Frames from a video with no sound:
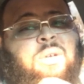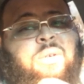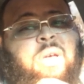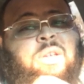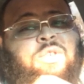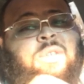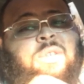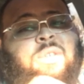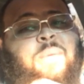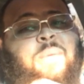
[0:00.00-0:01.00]
Okay, troops
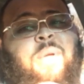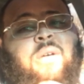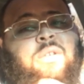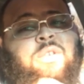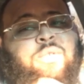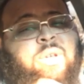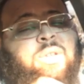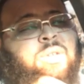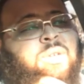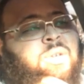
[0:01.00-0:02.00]
is gonna be on the
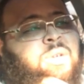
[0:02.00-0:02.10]
streets,